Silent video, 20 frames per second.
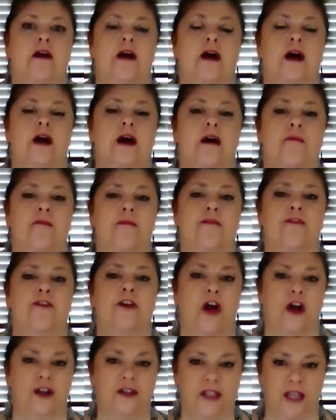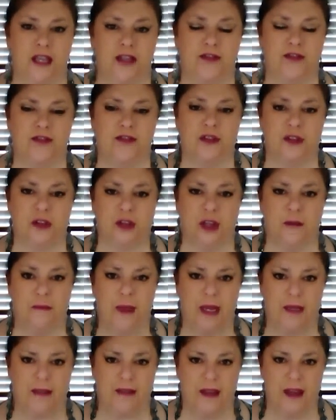for all dancers to come
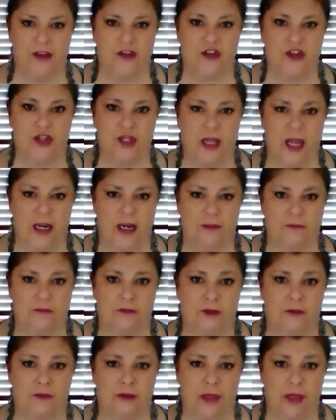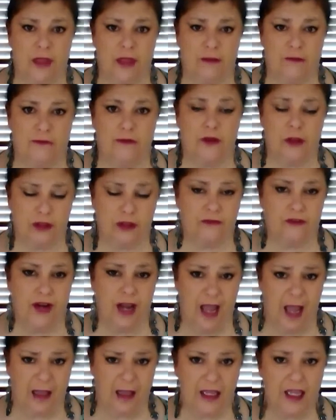backstage to line up for the
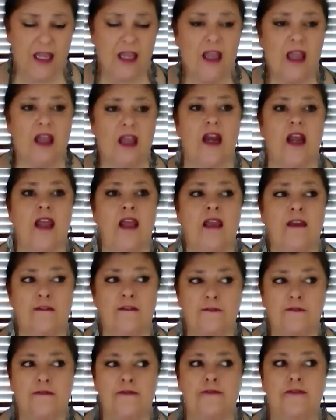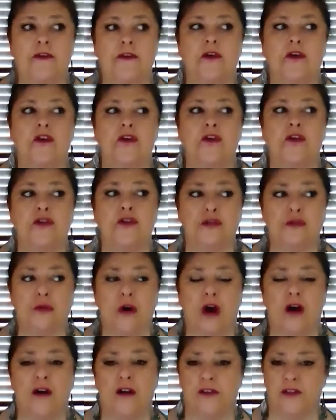finale. And if
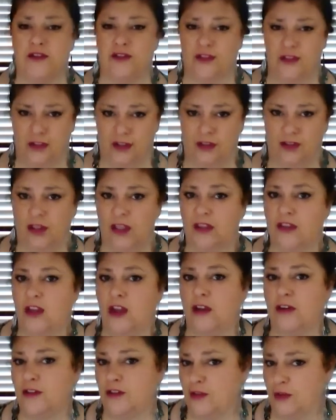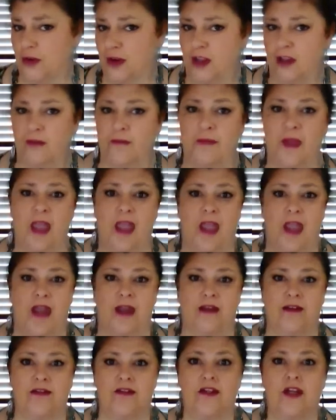you are still in the auditorium
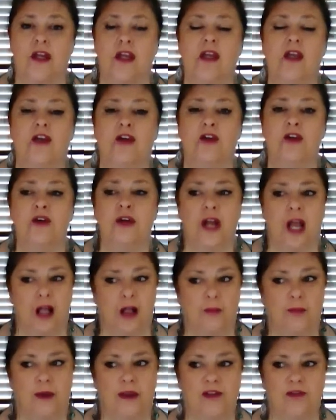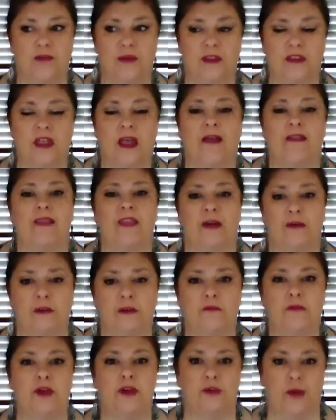and could help us with that, that
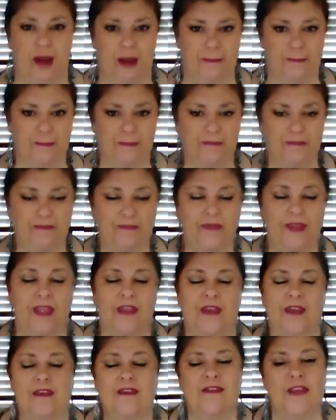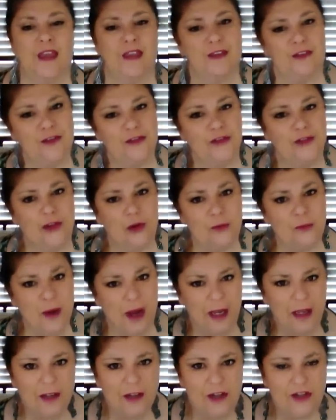would be great. Thank you so
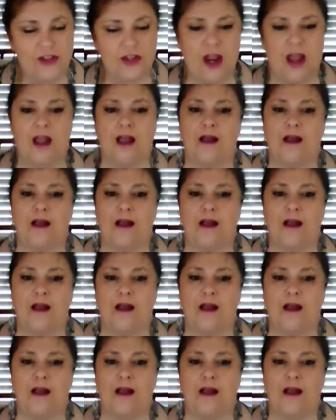much.